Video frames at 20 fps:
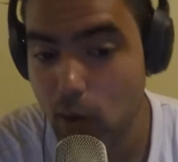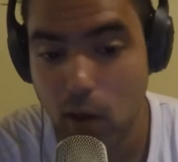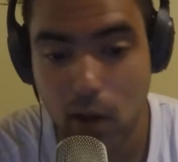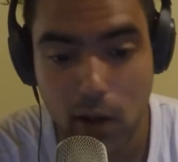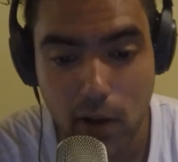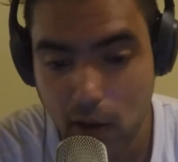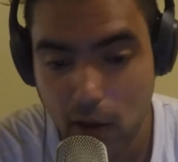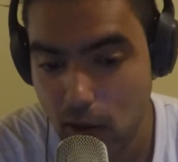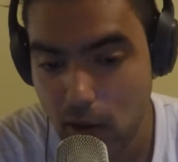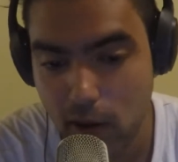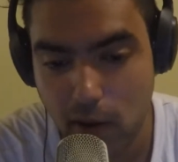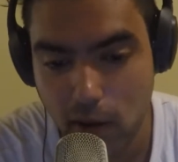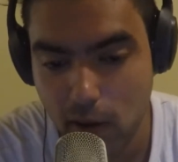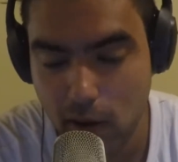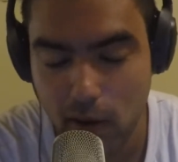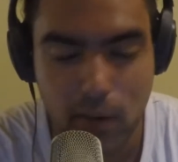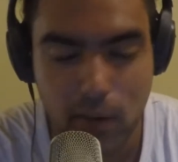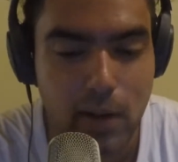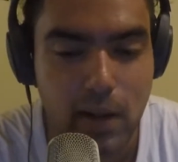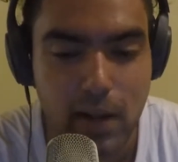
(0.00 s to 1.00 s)

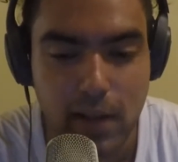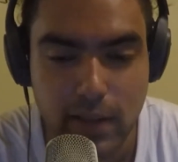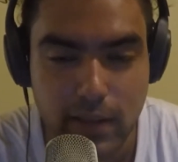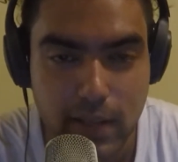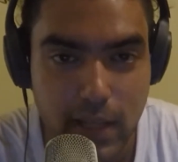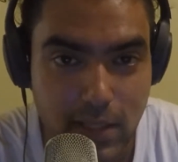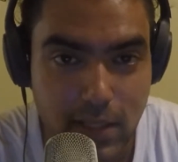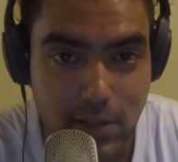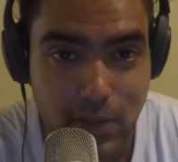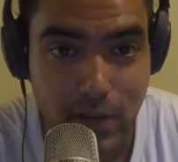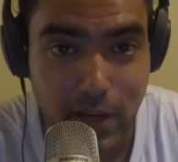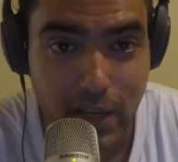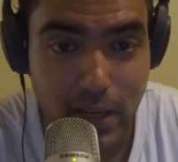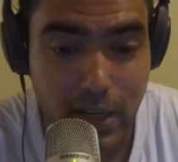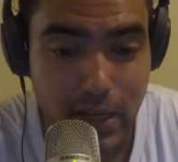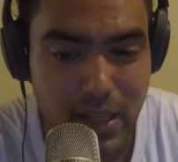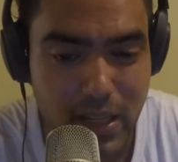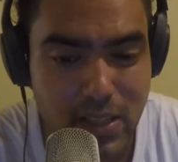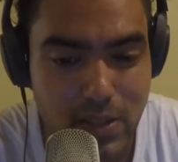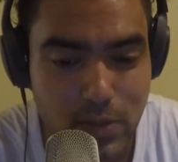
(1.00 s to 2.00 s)
Whoa! That's
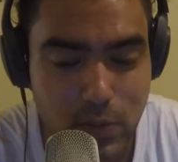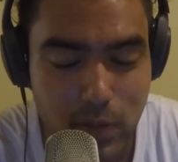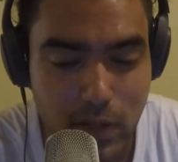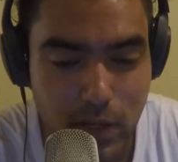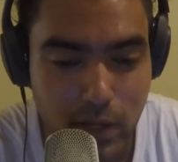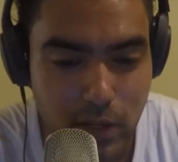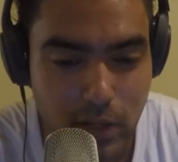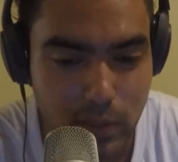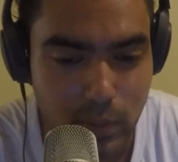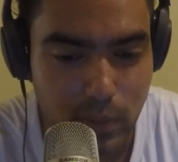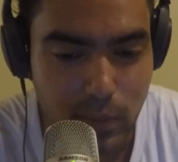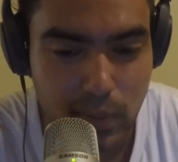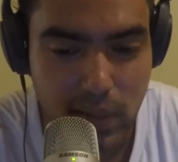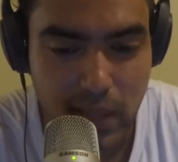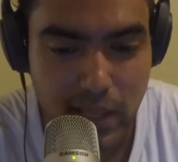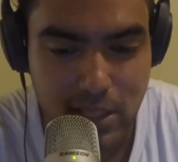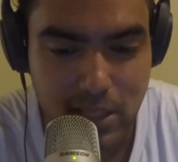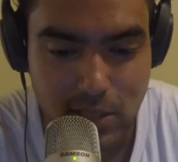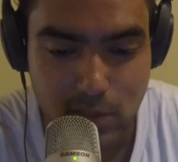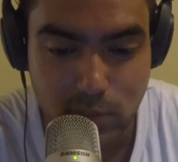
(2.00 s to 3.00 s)
right, guys. We are gonna be
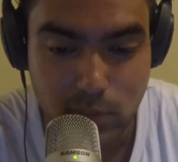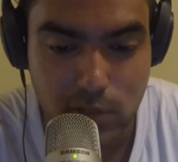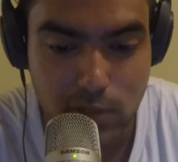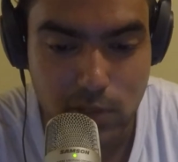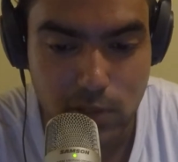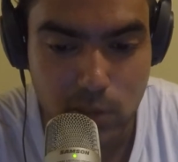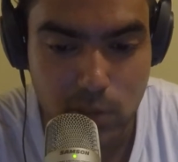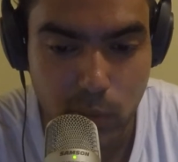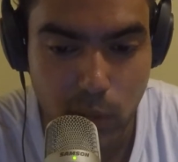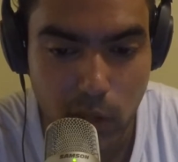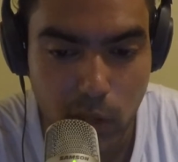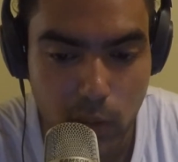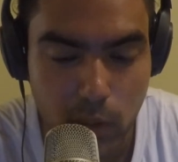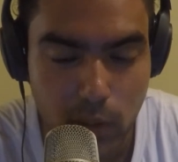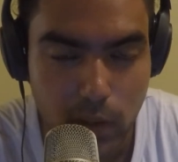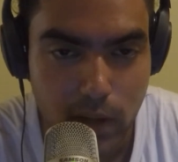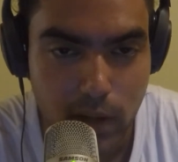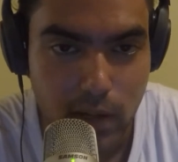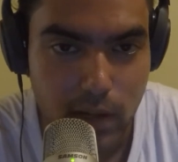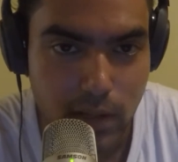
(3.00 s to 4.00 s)
playing some
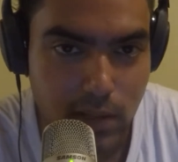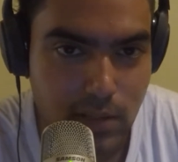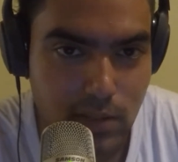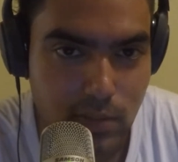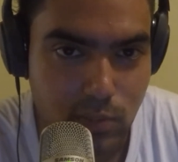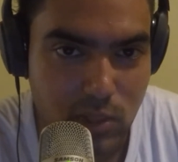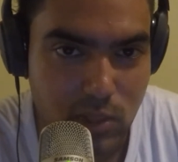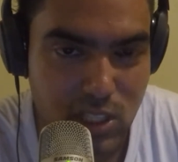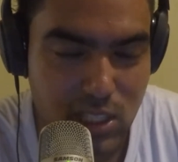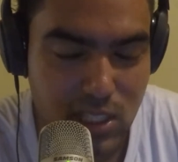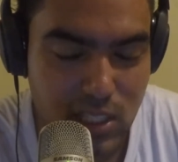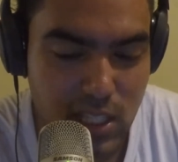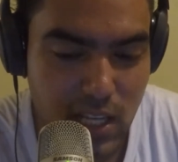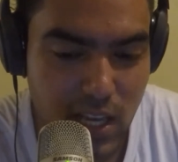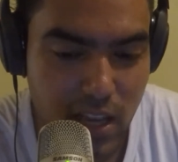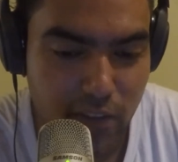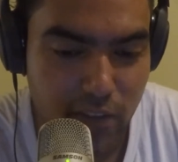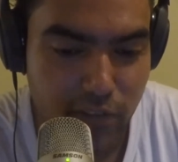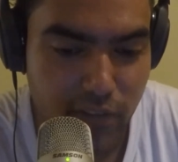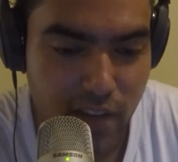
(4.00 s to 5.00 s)
Sumo, some
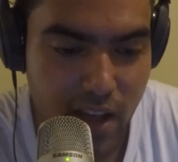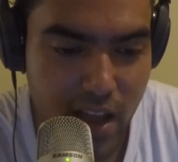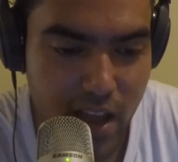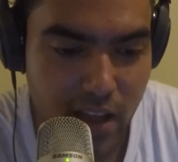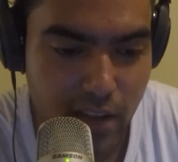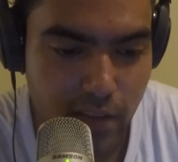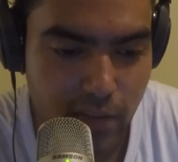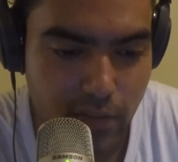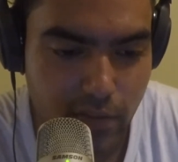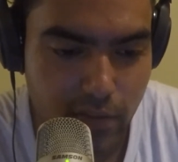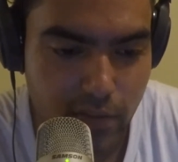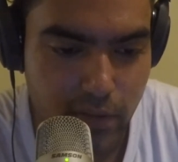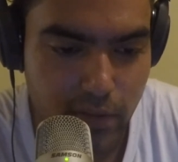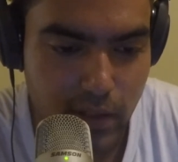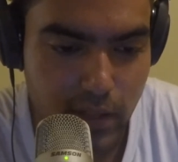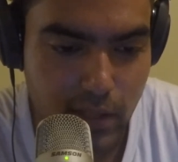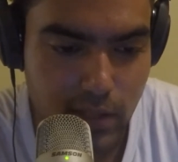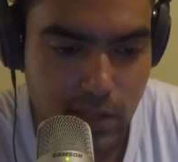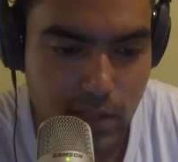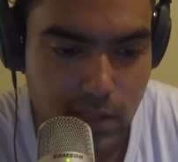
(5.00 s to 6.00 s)
GTA 5.
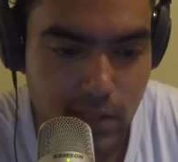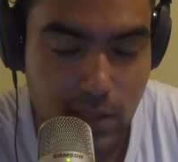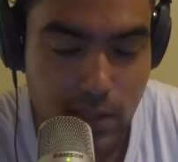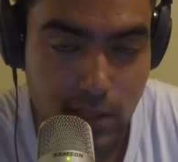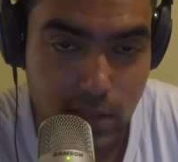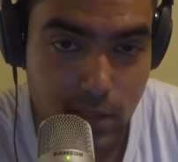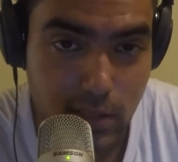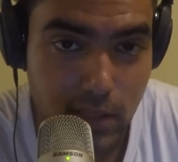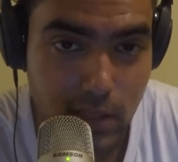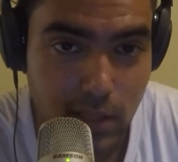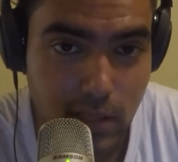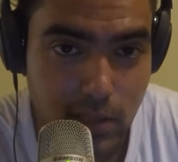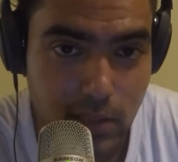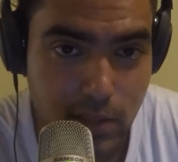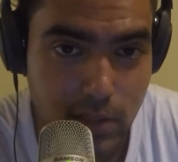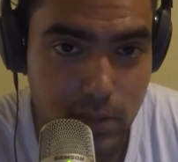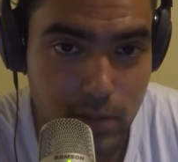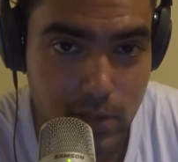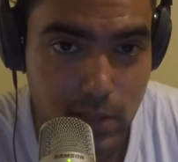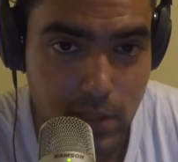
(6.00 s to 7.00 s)
Let's
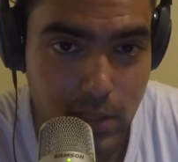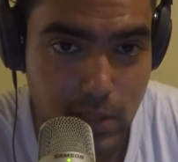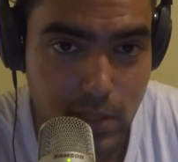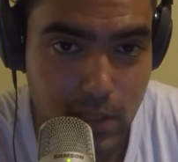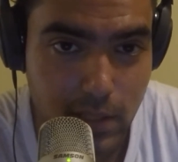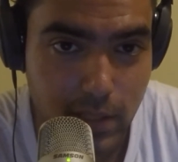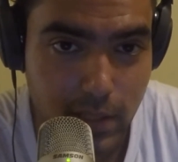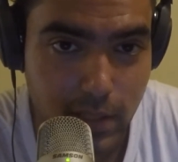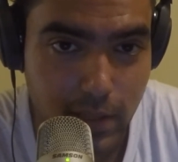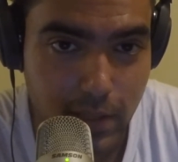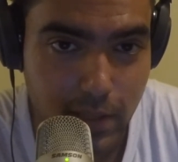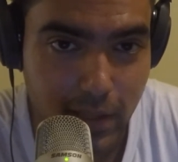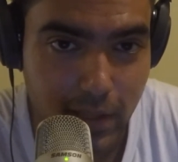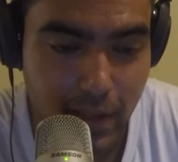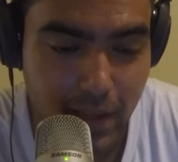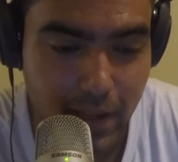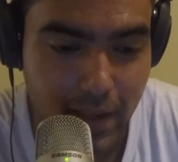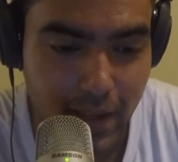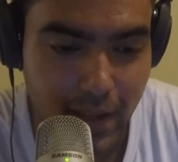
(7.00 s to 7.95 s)
do this thing.